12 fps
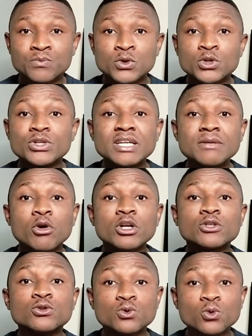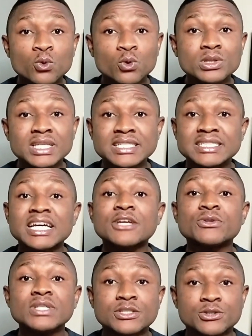You need money to do good things that you
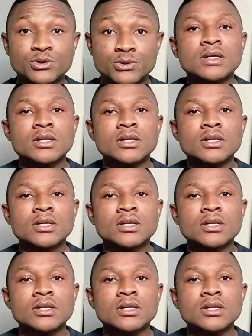need to do.